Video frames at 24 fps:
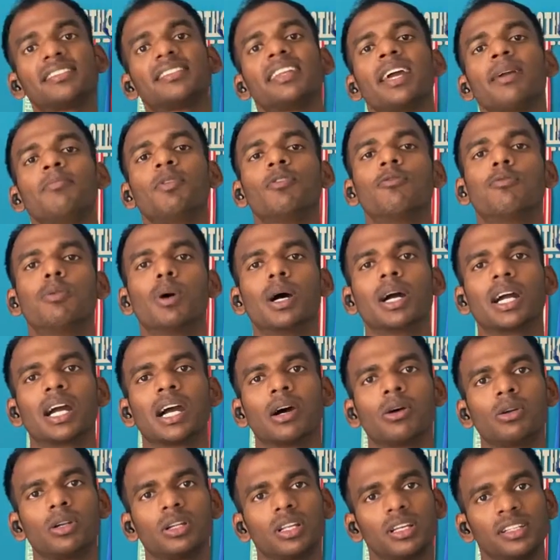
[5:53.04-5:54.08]
type
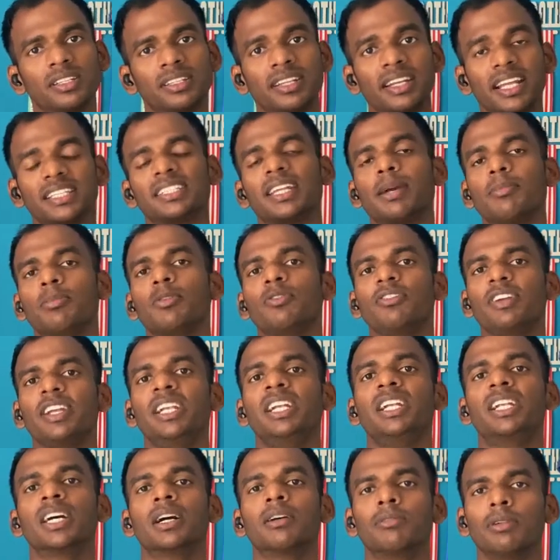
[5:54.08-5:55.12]
of
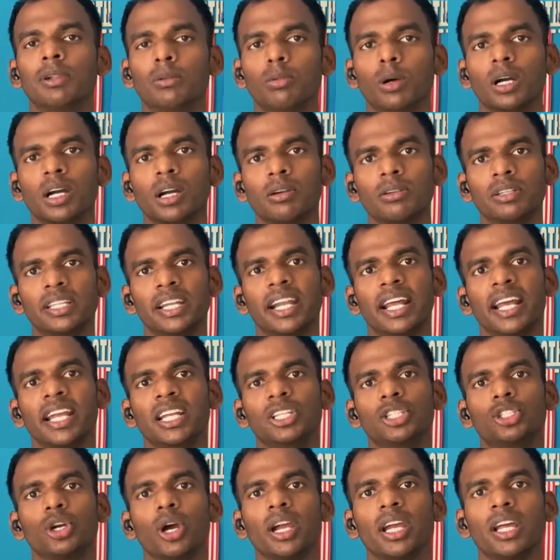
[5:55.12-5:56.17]
interval workout that I
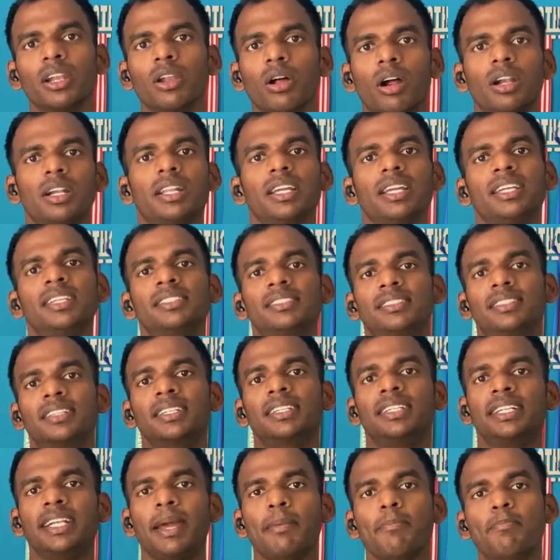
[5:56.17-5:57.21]
enjoy a lot is the
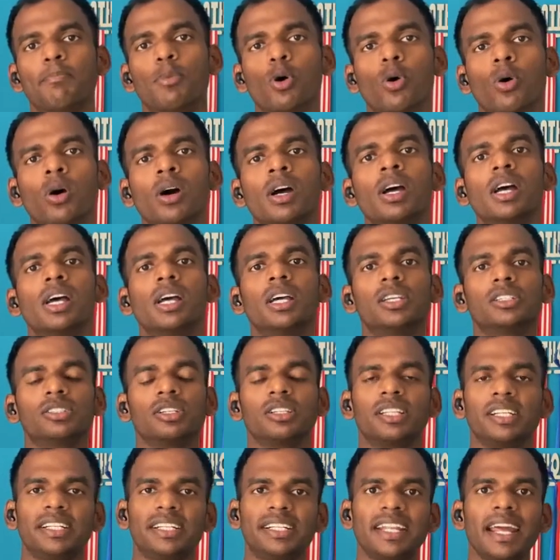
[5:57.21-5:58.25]
tempo. So
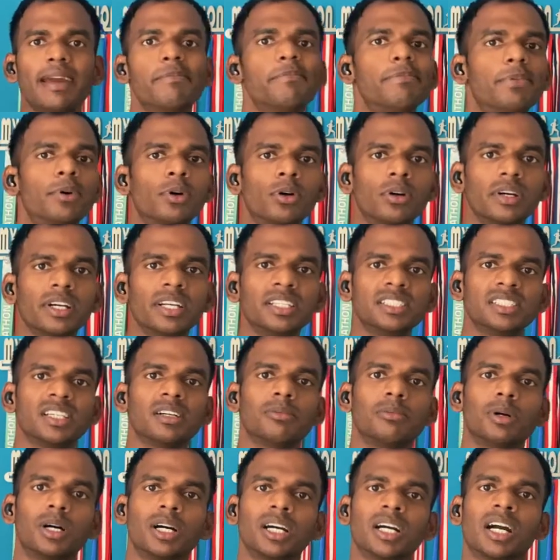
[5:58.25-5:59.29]
the tempo is a
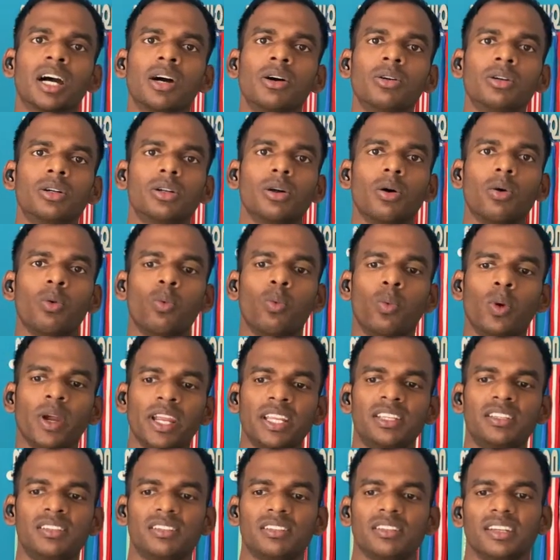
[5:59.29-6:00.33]
workout
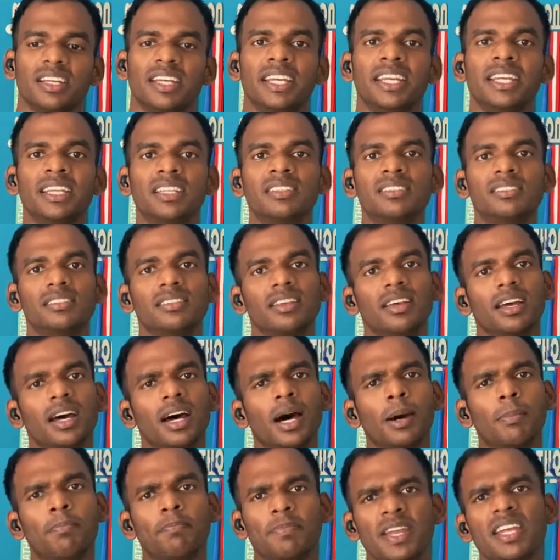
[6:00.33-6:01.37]
which is
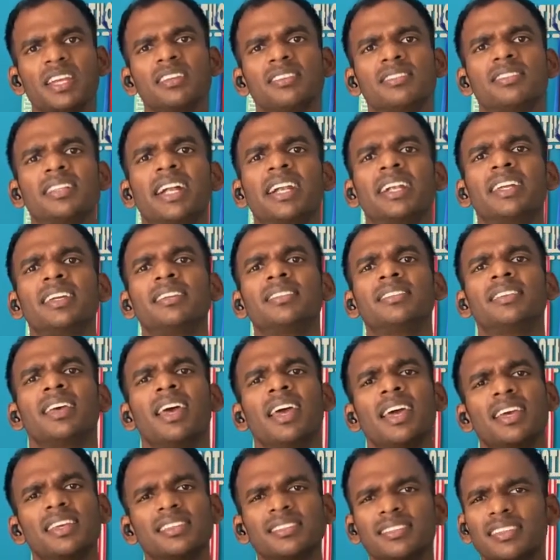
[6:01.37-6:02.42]
a pace that is
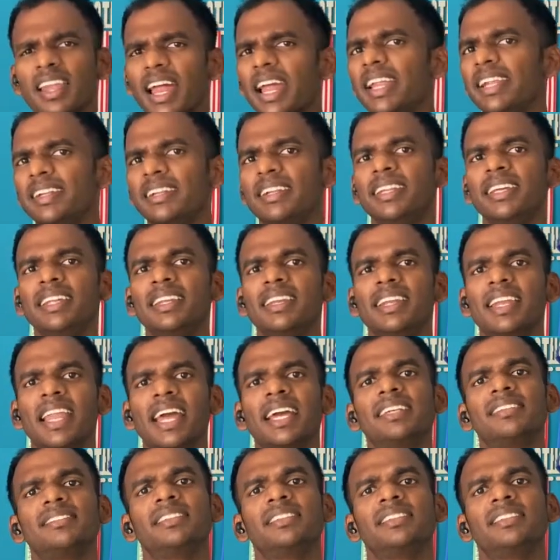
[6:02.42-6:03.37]
slightly less